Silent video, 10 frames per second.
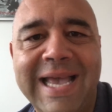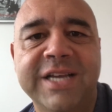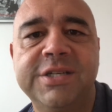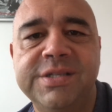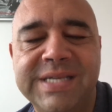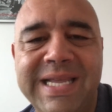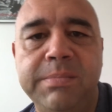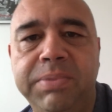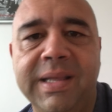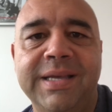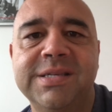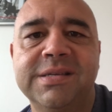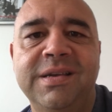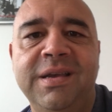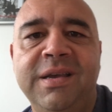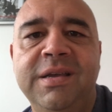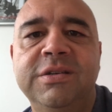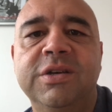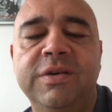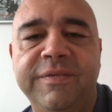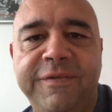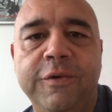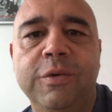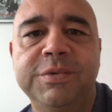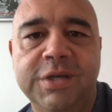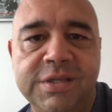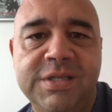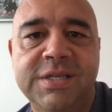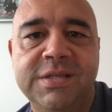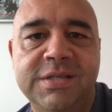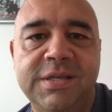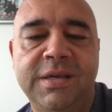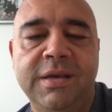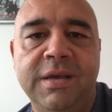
actions in place to conform to consistency.